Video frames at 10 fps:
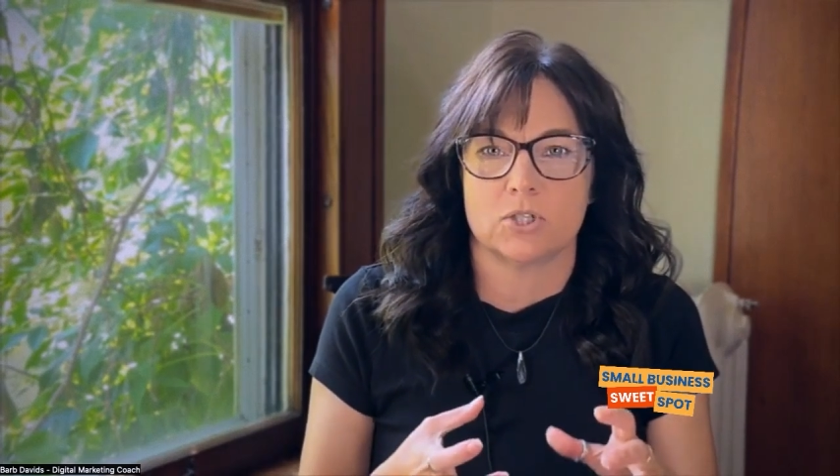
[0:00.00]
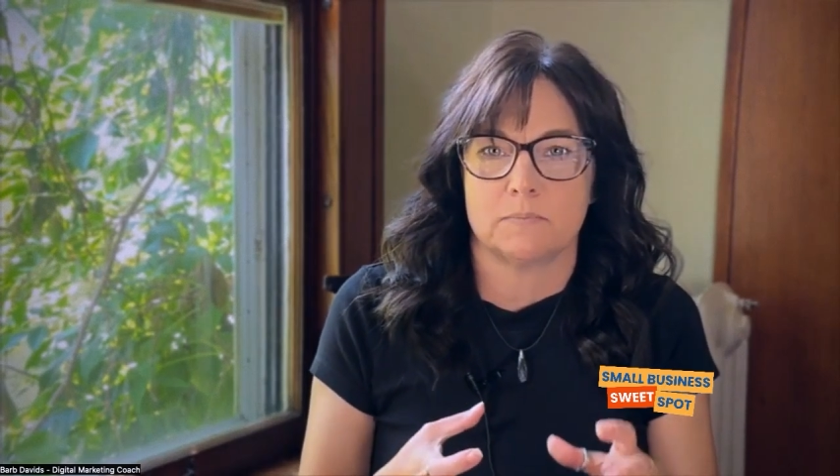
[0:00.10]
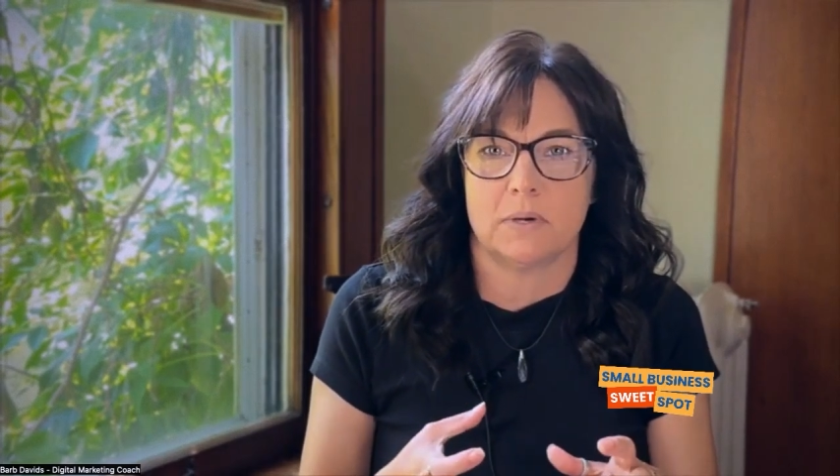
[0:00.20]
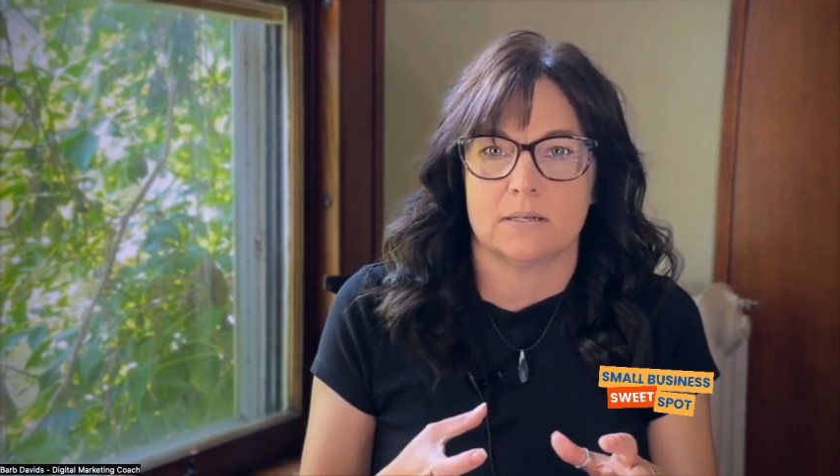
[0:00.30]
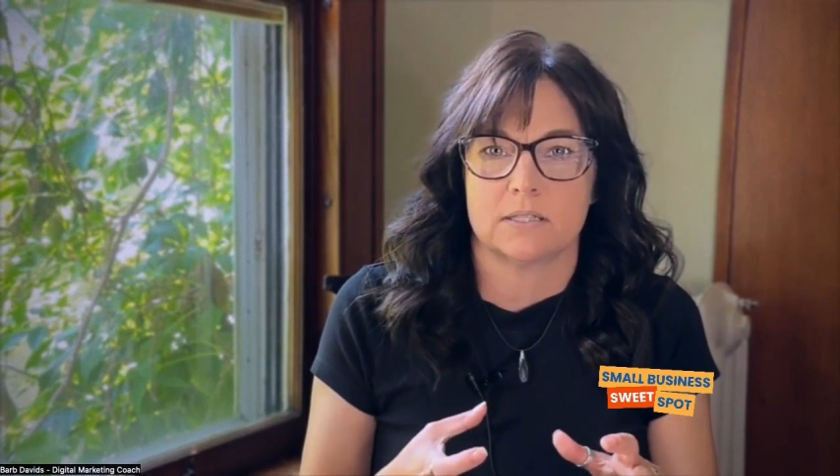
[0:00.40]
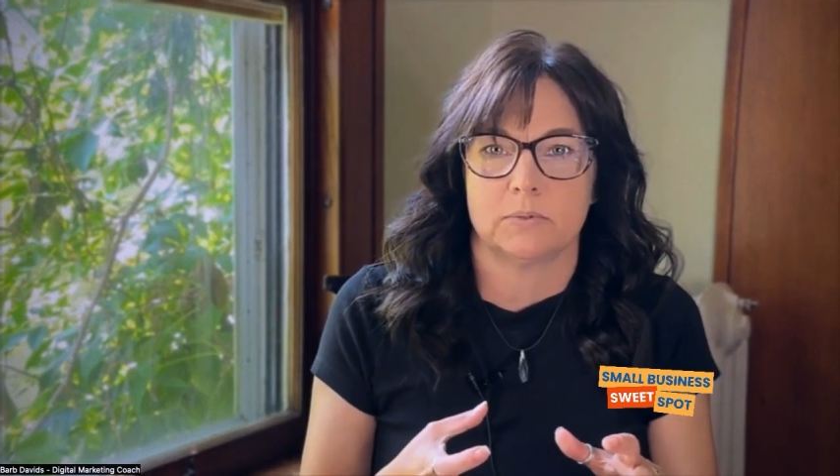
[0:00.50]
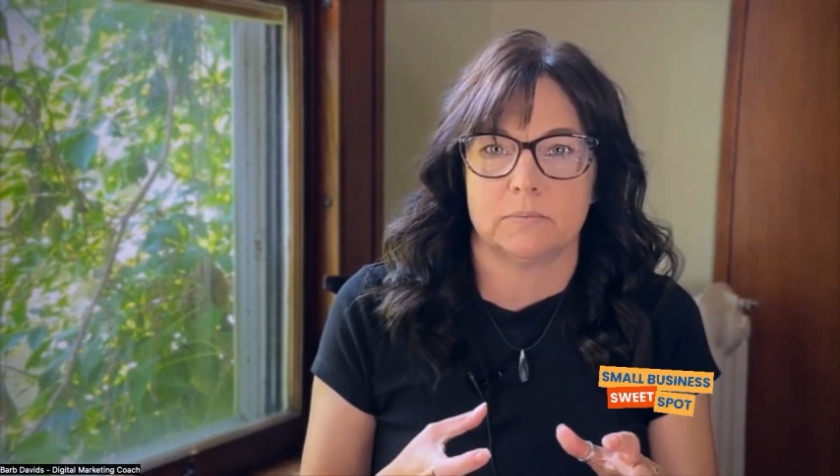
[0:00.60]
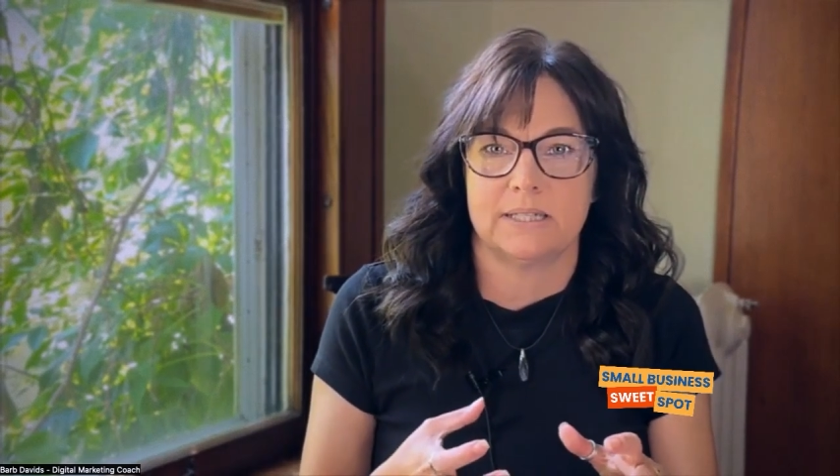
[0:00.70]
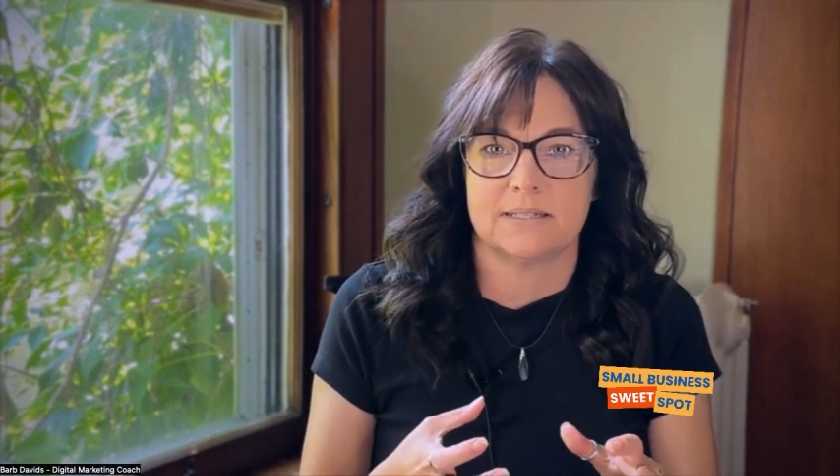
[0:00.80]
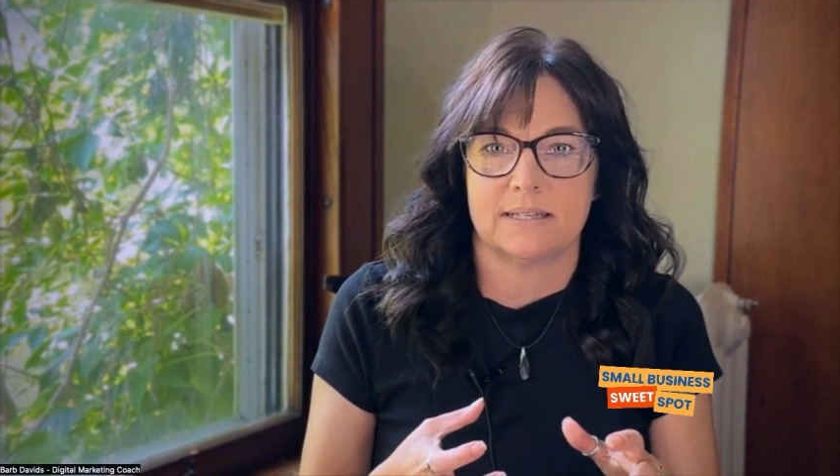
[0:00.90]
as possible
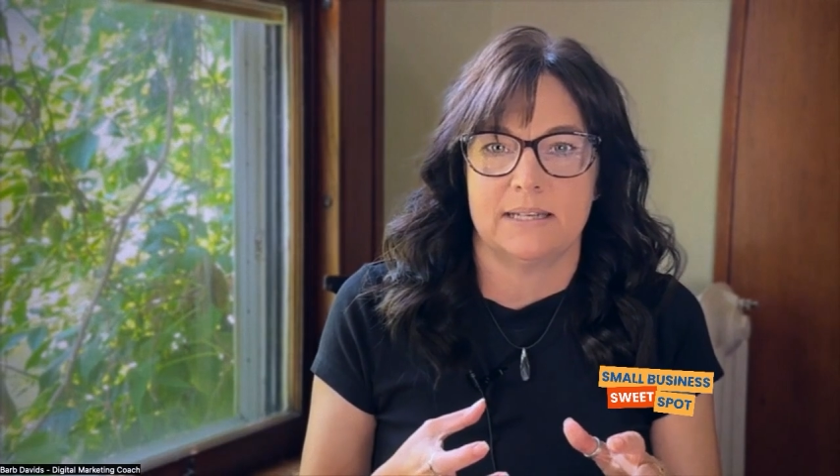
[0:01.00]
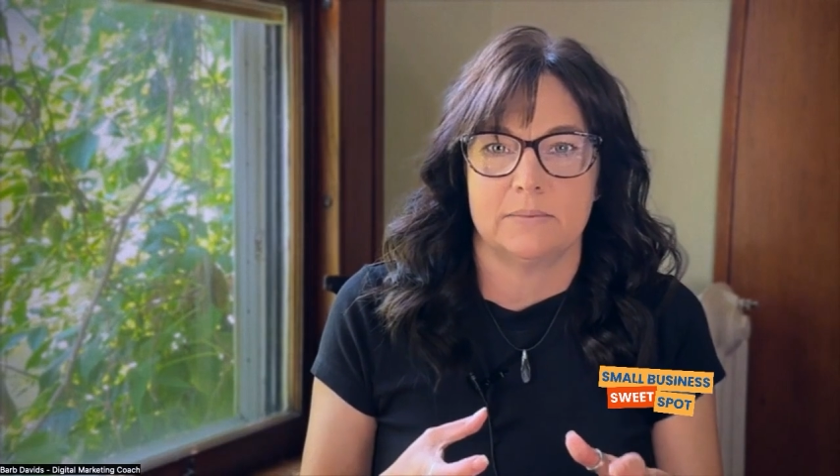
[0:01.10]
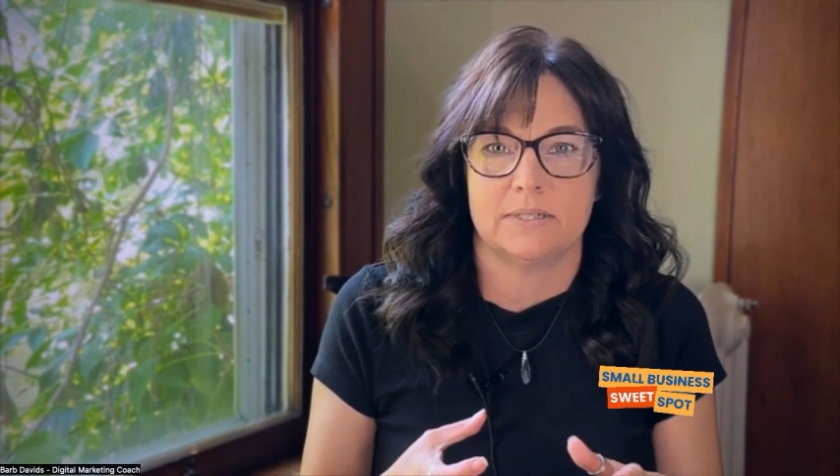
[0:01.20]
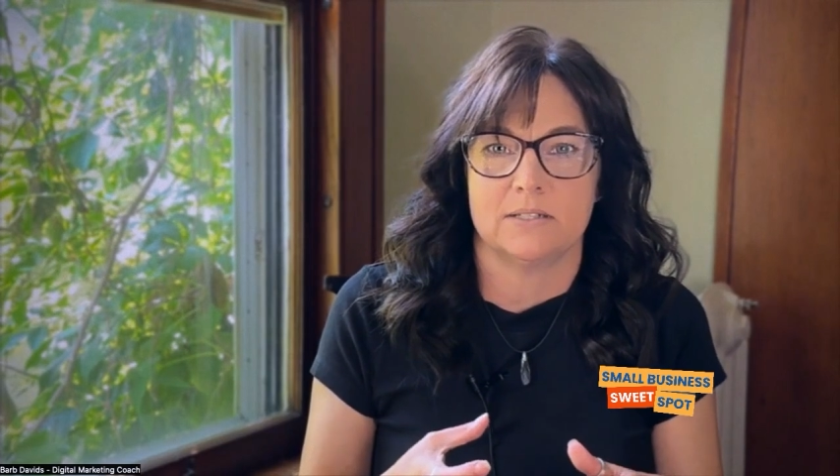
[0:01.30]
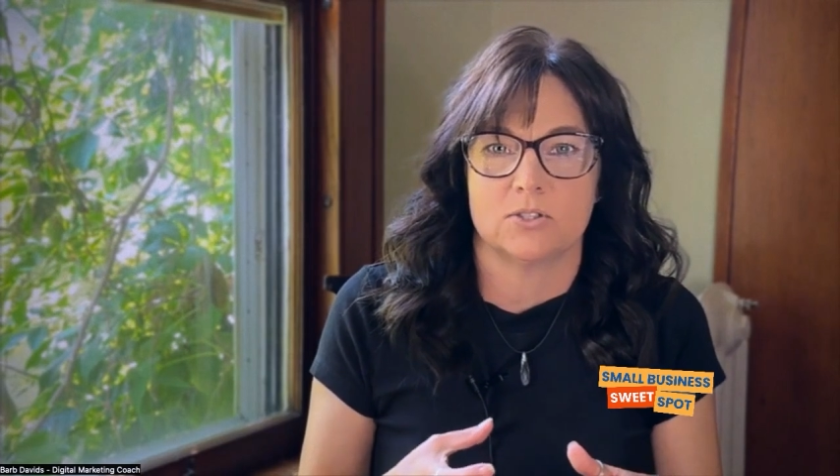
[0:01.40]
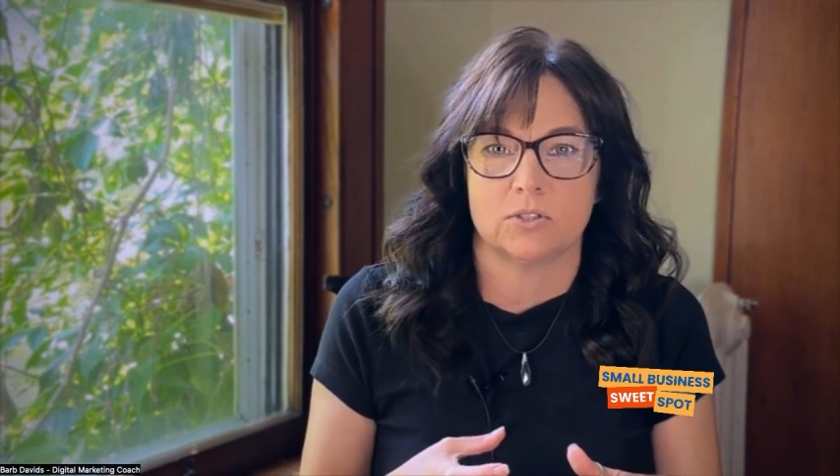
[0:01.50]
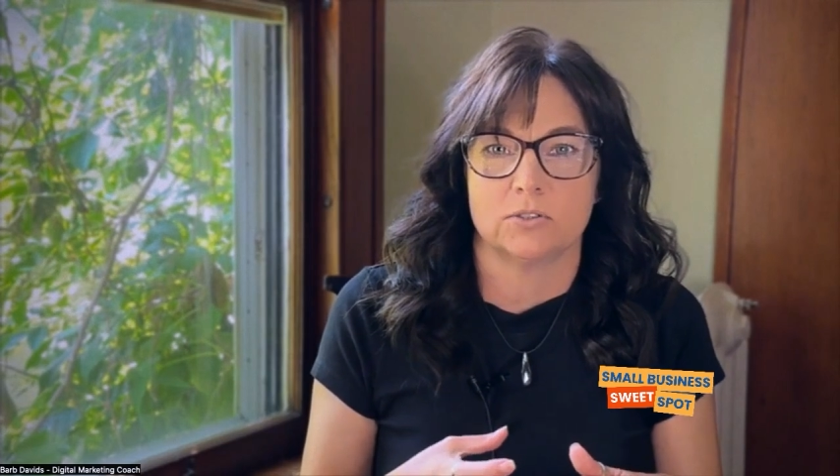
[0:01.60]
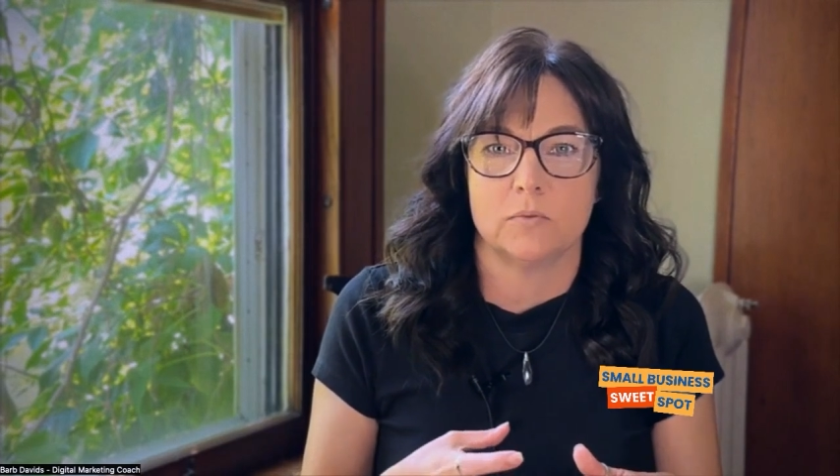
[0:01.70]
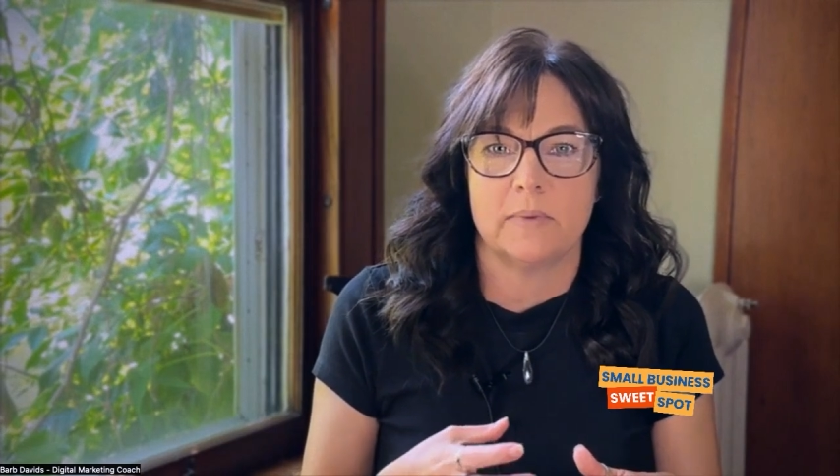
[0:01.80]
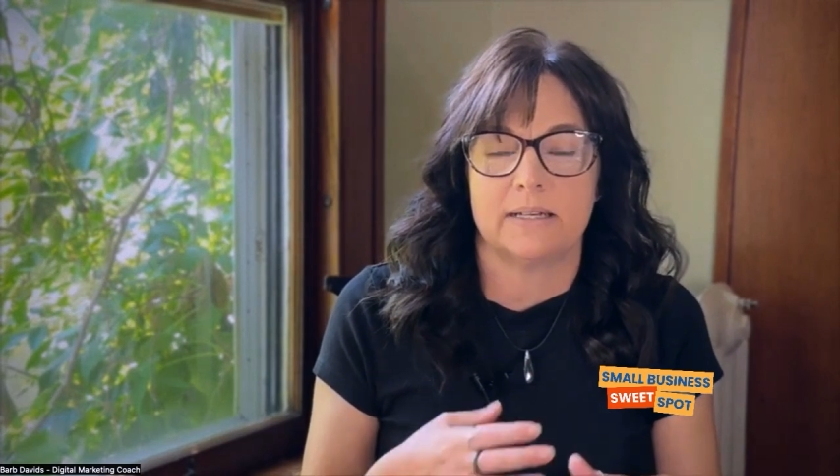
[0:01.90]
because I am a digital
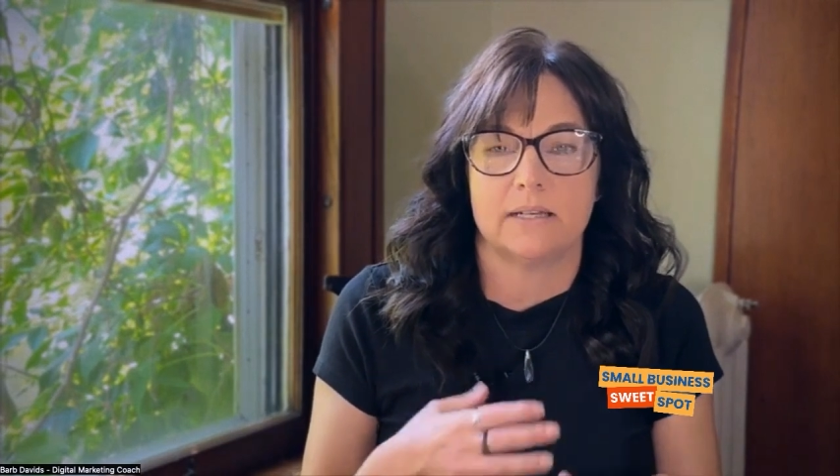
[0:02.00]
nomad.